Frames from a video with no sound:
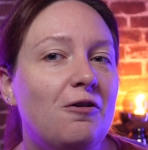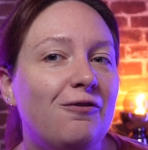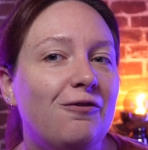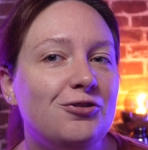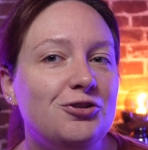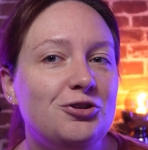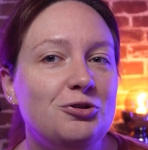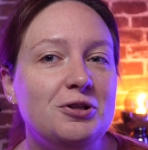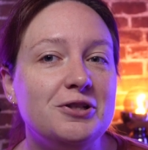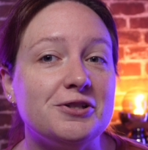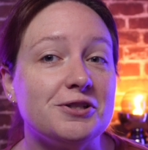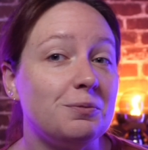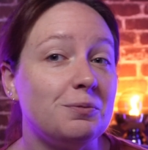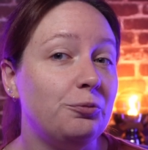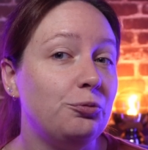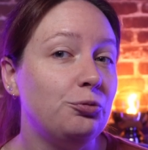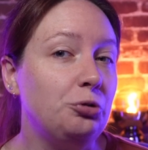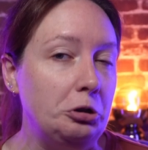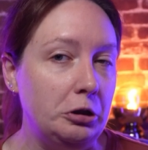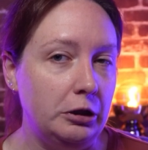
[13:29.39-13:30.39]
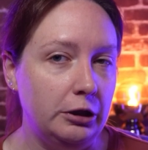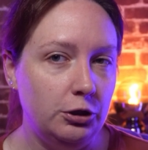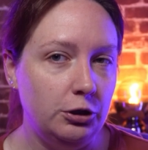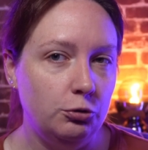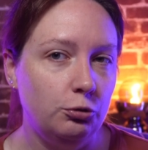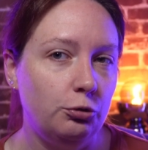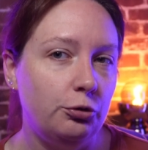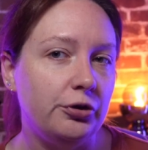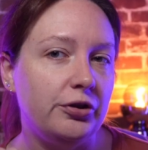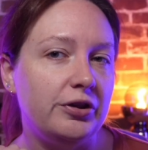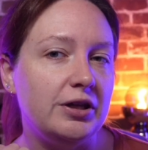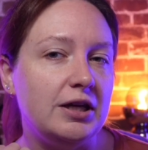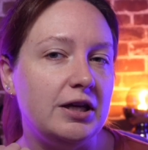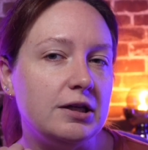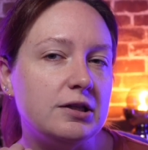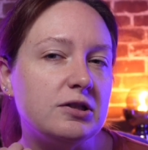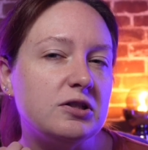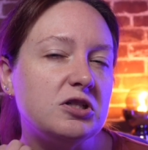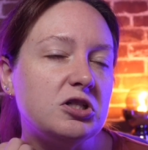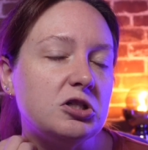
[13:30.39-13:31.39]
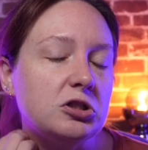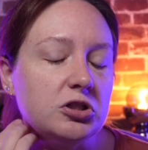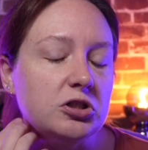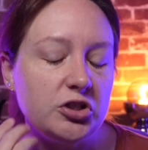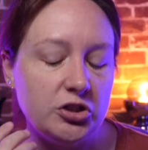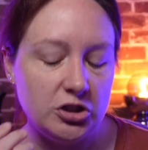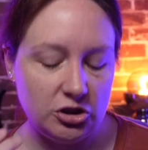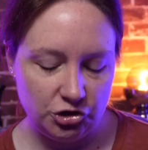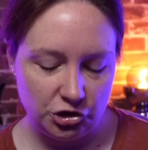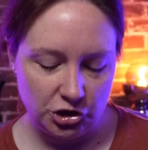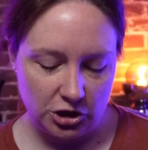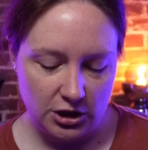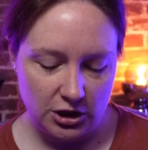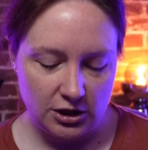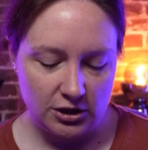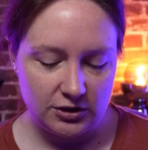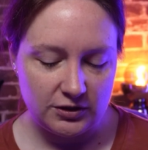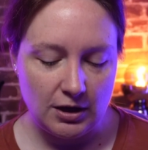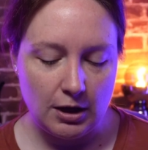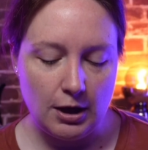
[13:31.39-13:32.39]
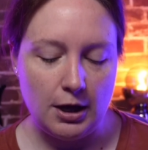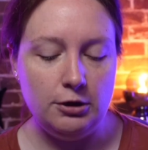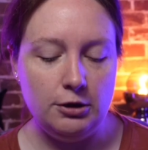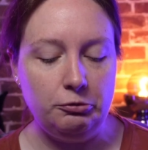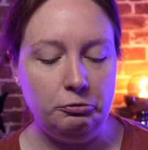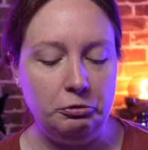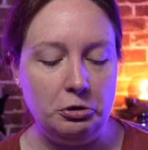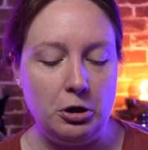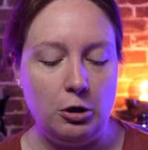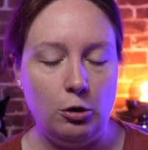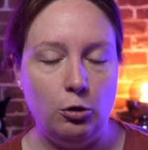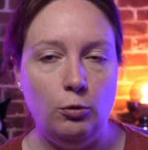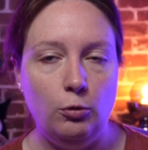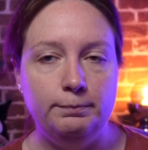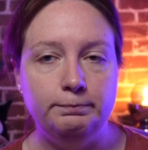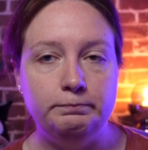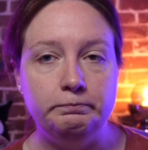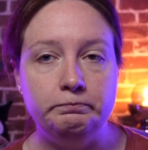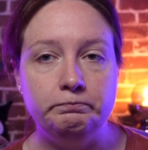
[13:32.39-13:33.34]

for doing some really cool things, such as, I don't know,